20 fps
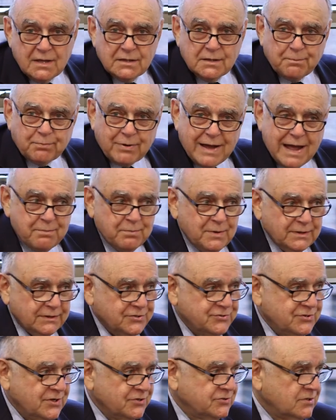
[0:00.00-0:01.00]
The problem with
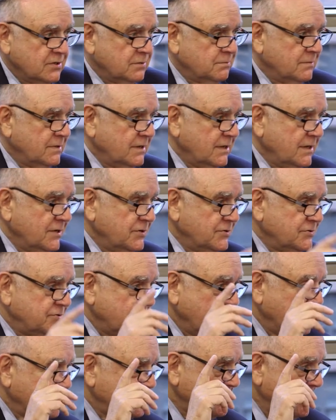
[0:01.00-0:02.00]
the system is
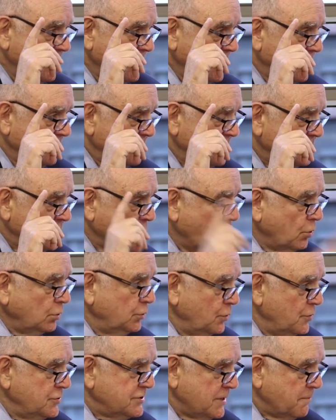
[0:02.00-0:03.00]
it's there's no
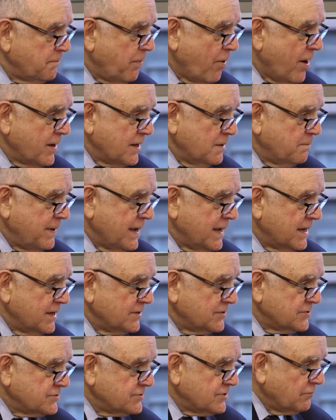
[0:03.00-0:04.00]
losing party
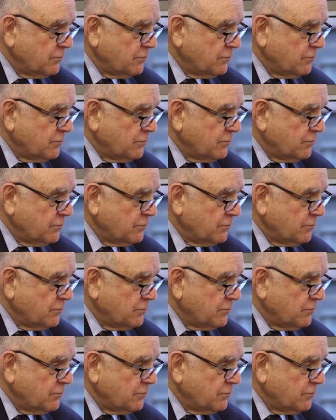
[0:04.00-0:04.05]
pays.